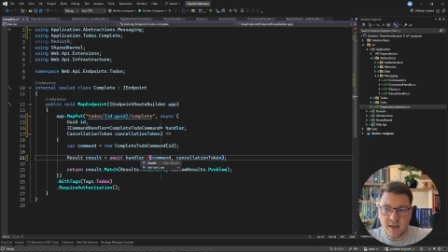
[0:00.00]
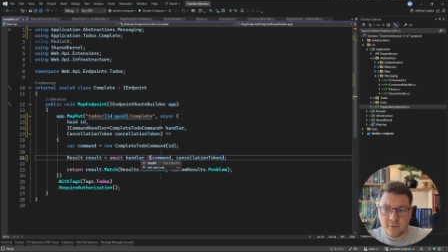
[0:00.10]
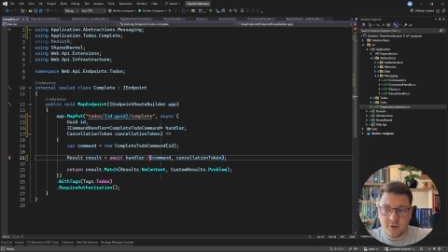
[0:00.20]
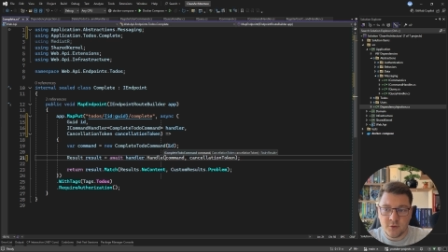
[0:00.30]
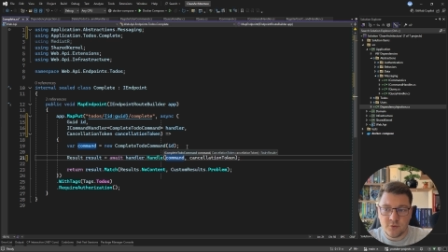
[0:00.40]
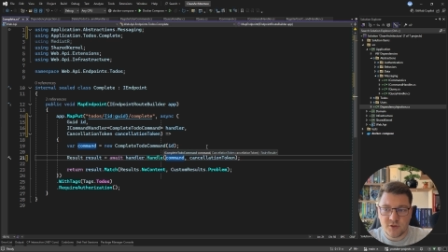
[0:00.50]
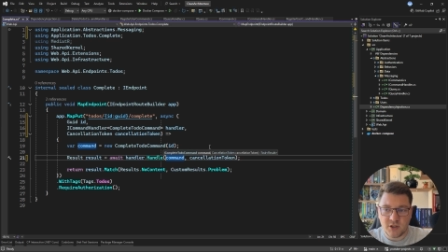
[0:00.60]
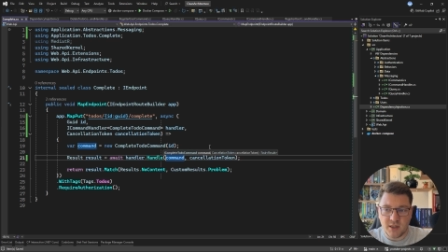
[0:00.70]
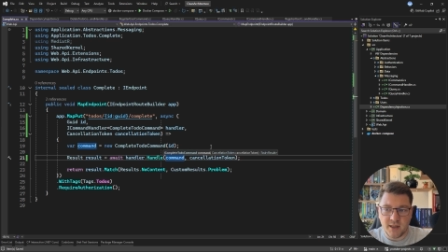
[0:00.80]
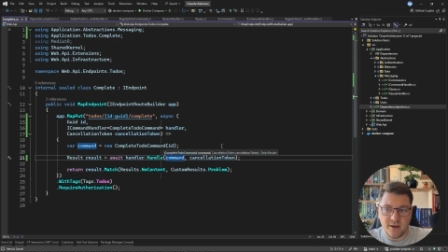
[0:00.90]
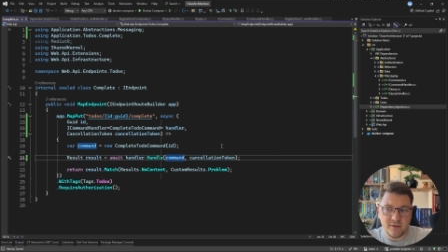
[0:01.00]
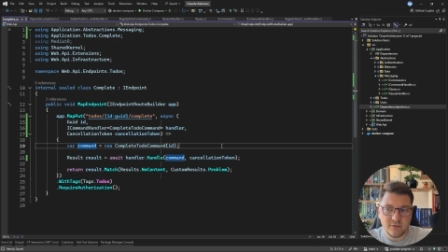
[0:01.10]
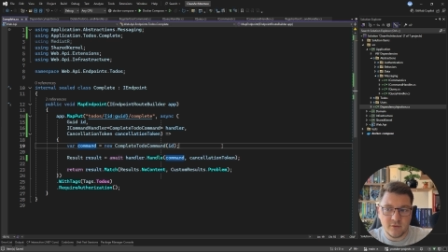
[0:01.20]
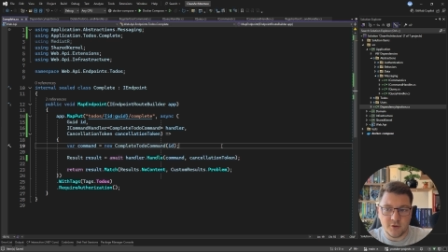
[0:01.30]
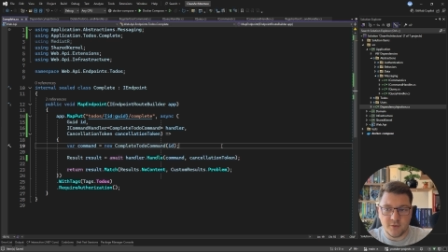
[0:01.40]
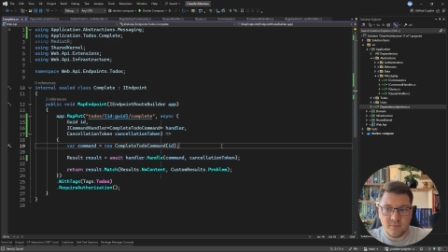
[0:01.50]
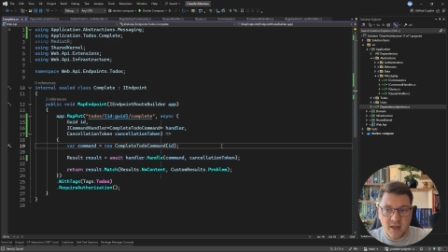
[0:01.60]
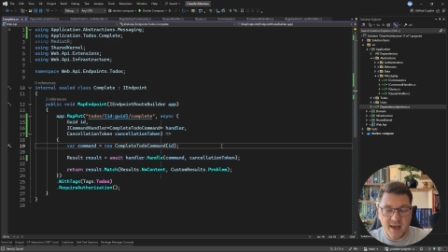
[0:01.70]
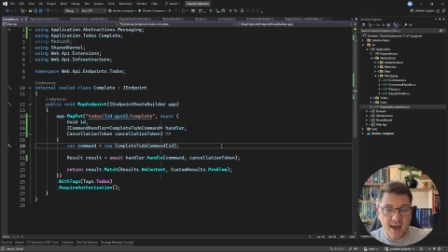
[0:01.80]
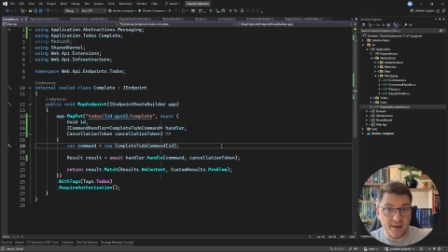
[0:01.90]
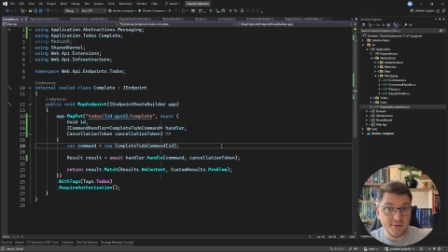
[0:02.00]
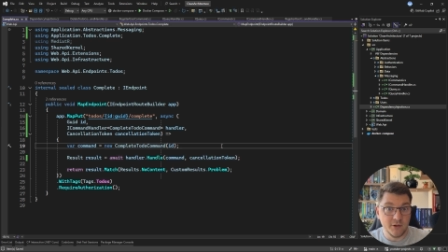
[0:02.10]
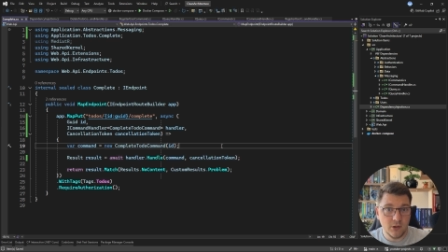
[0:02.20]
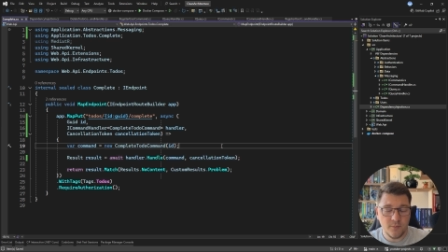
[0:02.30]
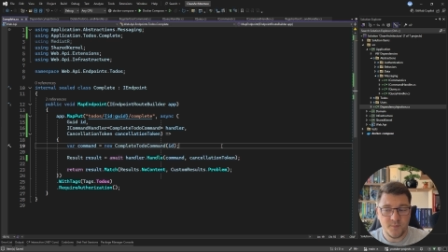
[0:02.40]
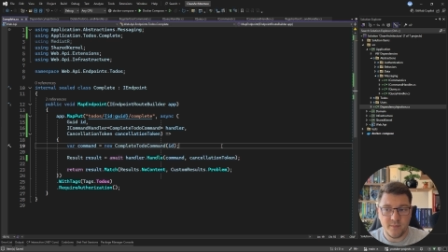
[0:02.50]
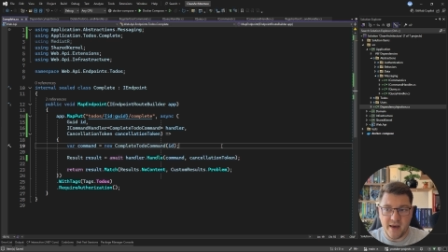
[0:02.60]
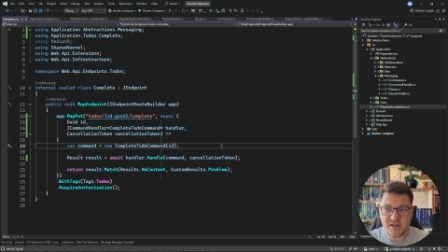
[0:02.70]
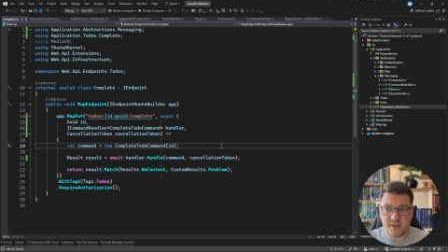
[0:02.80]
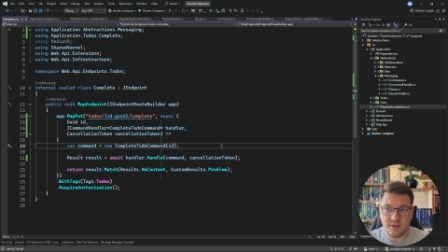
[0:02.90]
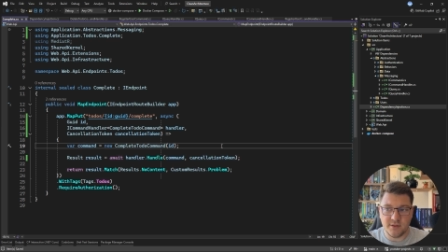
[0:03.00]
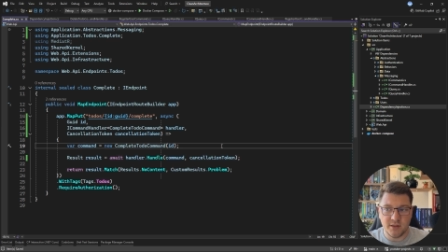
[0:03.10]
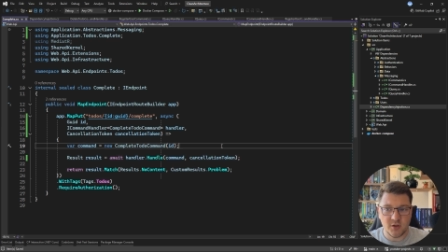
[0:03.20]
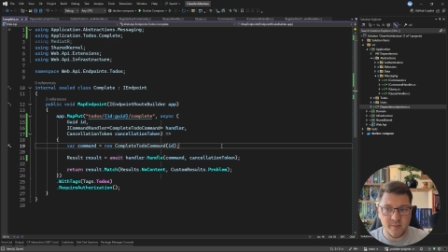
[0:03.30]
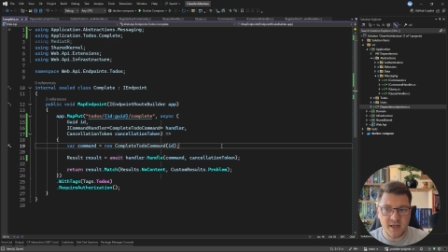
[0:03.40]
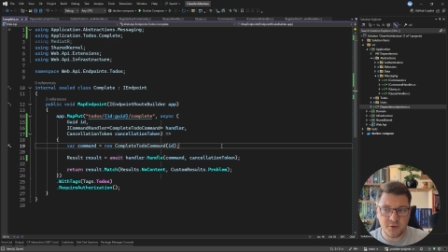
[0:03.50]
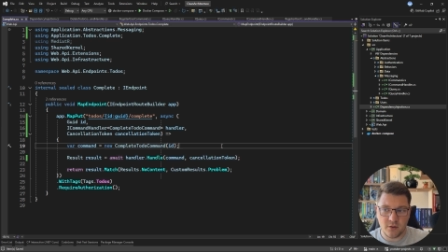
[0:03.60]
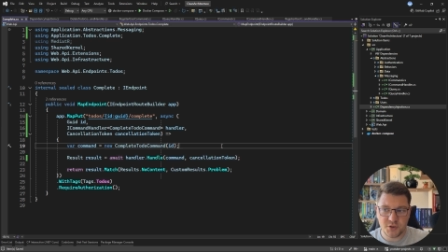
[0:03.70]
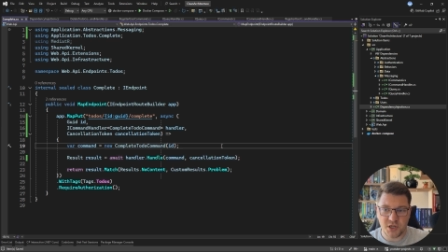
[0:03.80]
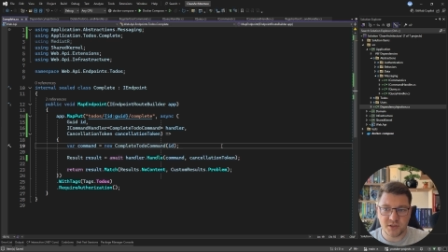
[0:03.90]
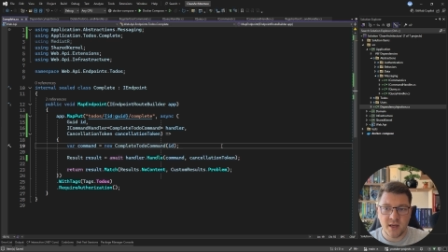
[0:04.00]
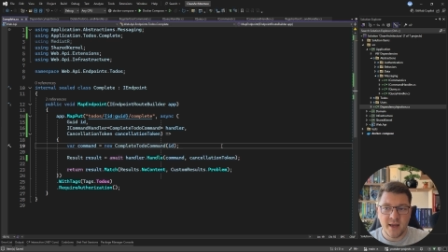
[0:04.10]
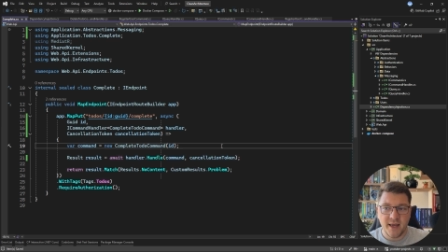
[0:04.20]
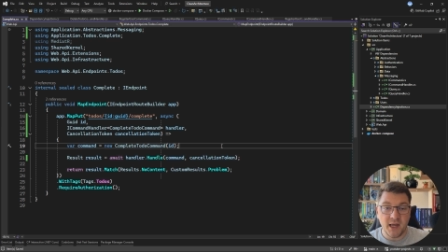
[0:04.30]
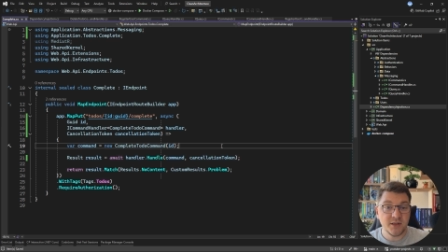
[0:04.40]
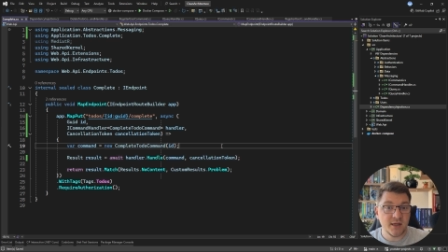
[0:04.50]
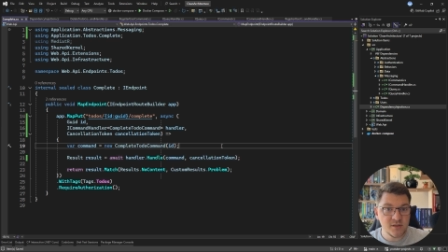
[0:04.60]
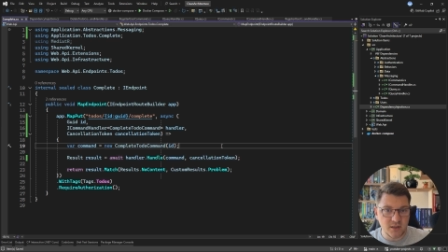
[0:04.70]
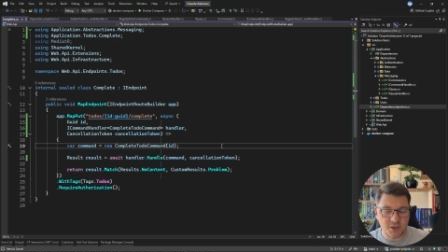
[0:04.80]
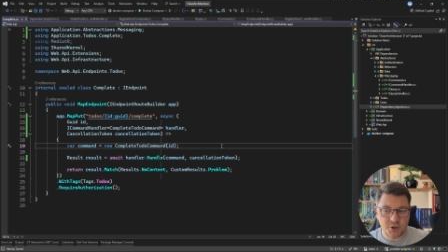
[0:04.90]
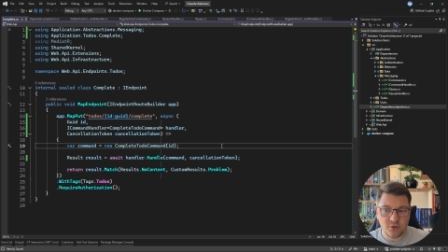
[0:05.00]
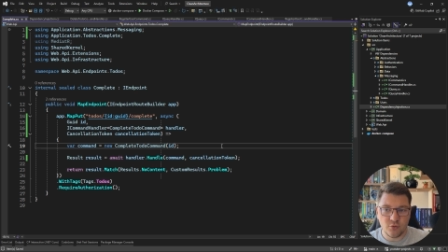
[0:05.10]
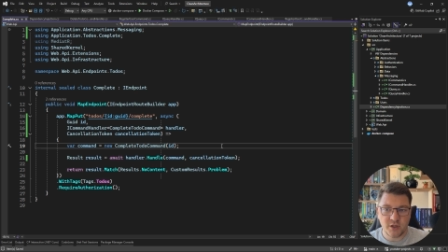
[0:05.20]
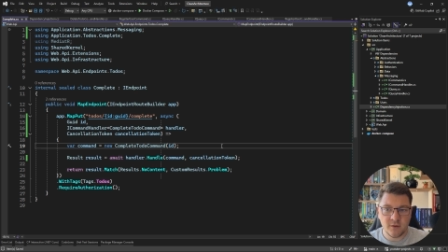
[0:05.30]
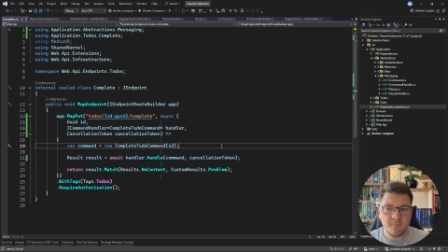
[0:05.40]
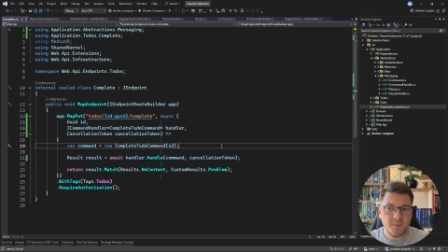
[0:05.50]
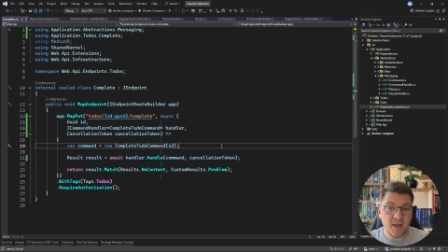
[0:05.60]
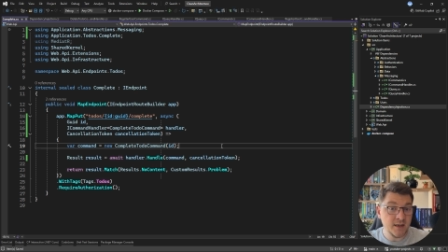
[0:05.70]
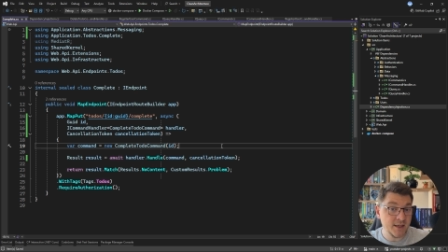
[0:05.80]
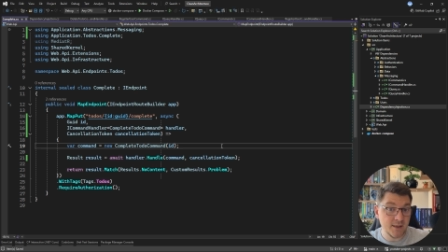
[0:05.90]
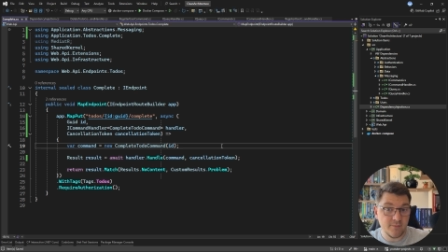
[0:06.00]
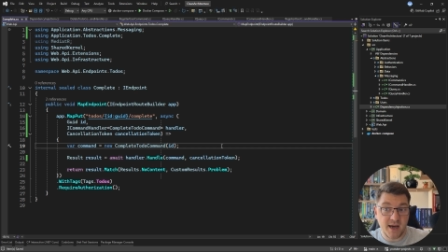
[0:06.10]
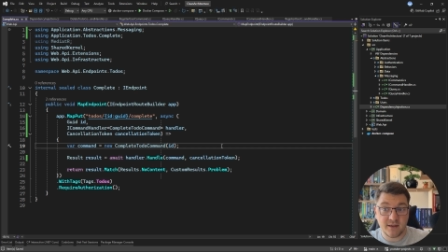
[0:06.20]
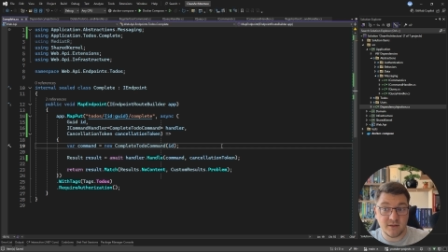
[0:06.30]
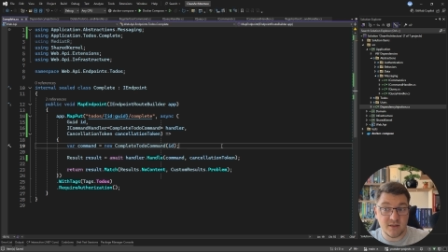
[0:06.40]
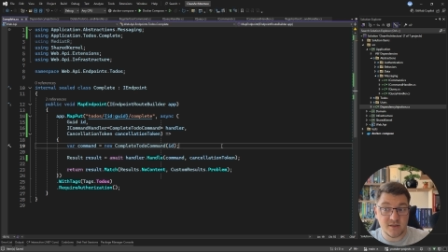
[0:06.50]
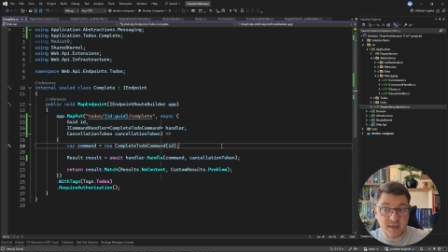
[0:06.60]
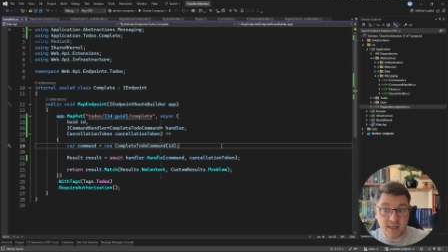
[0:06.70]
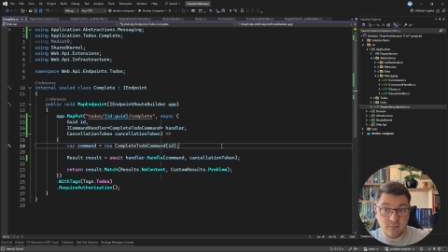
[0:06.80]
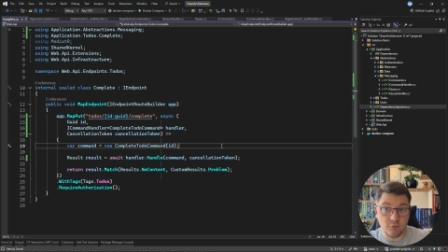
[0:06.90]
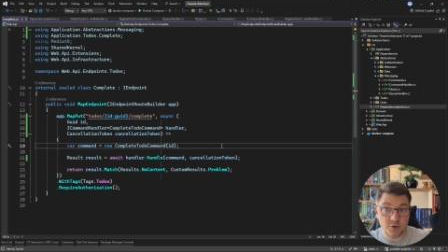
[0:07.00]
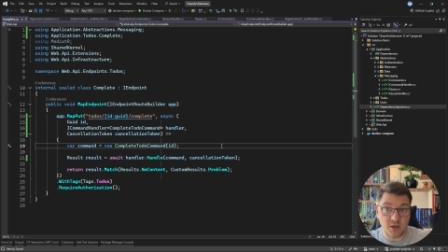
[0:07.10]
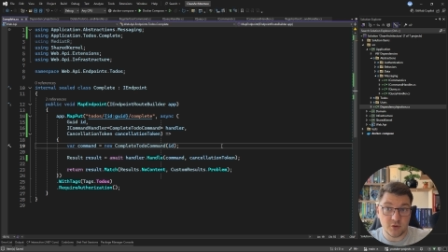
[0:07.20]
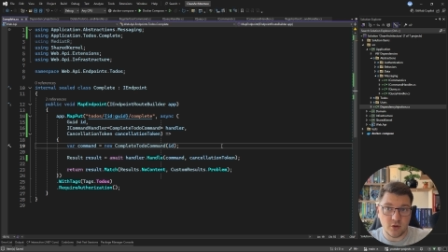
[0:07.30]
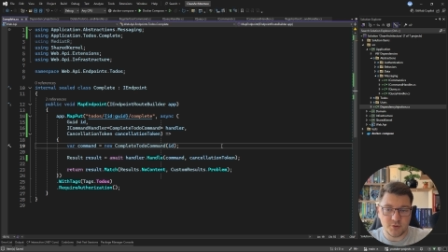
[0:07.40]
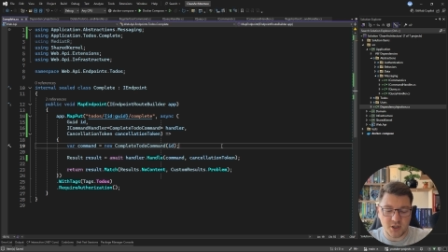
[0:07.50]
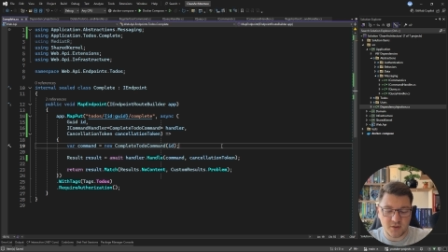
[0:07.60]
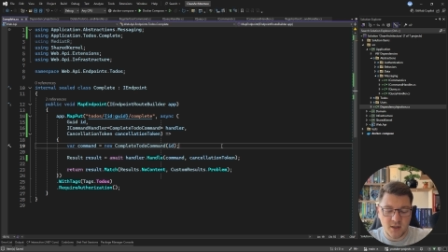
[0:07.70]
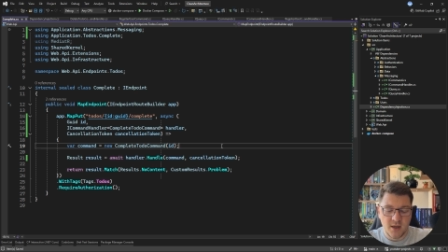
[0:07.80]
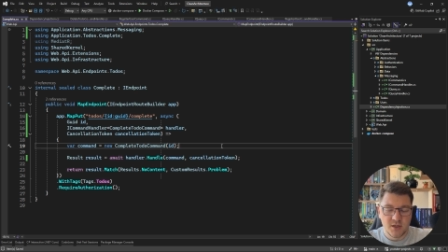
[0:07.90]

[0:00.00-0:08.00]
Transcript: I'm going to say handler handle pass in the command object and the cancellation token, and I get back the same result object.